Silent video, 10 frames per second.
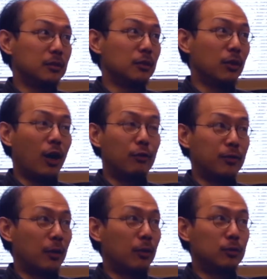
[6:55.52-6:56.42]
You know,
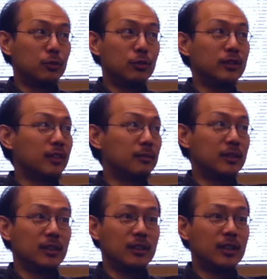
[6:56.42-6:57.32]
often I want to read
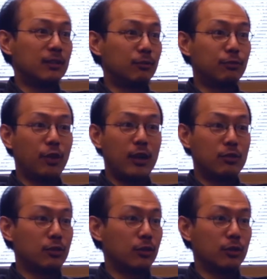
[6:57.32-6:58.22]
something in
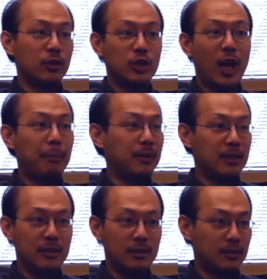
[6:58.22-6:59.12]
French or in
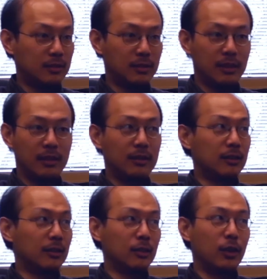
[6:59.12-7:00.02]
Japanese,
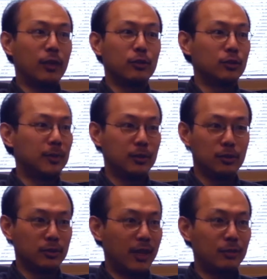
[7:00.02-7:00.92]
and you know, I don't speak
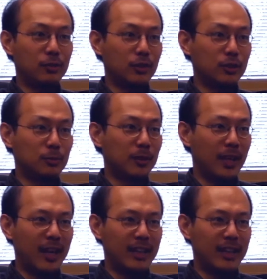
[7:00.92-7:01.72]
those languages, but